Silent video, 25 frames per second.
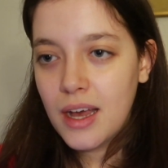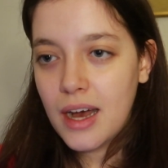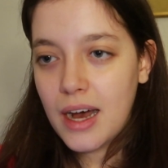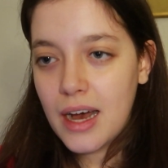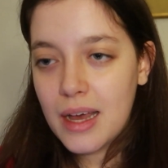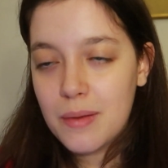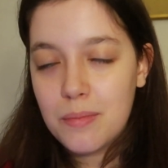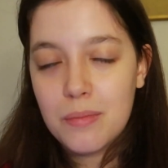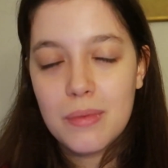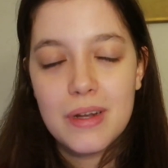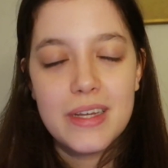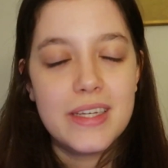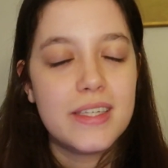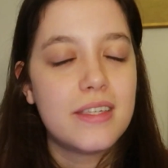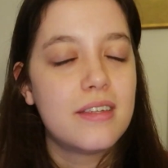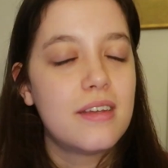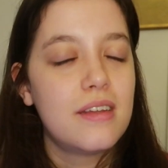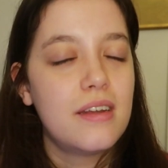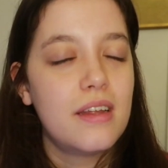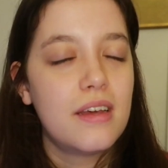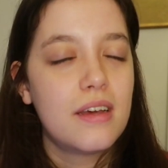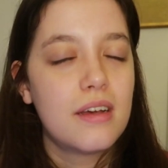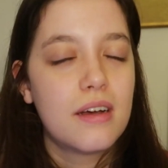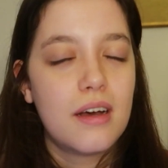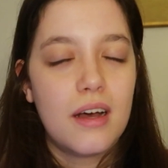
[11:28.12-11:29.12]
I'm
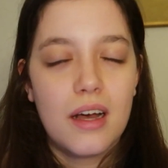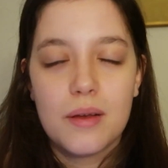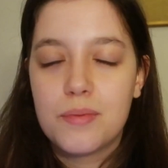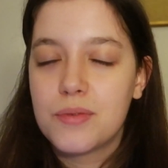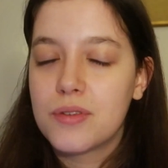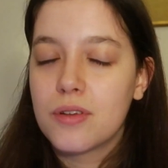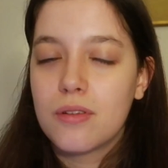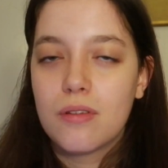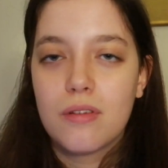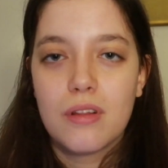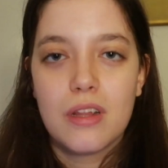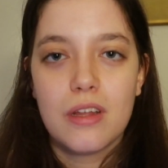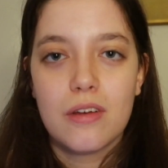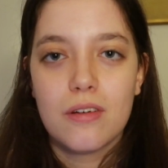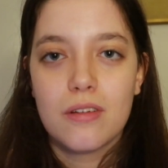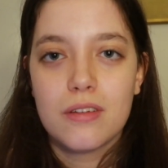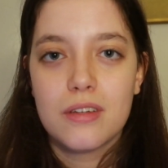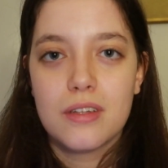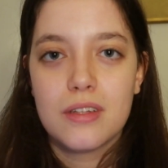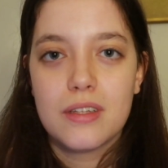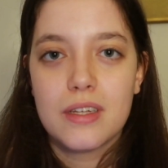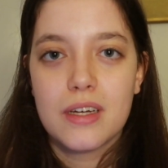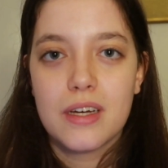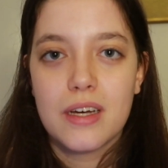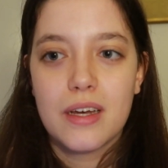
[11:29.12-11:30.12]
listening absolutely all
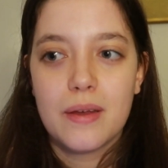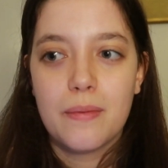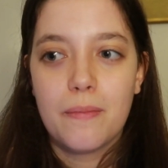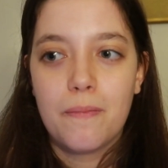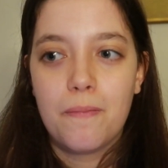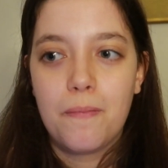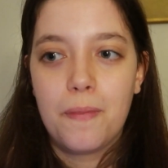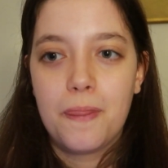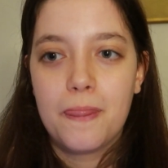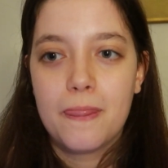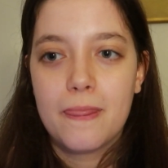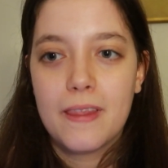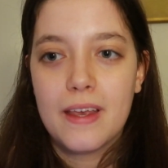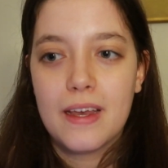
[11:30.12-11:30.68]
the time.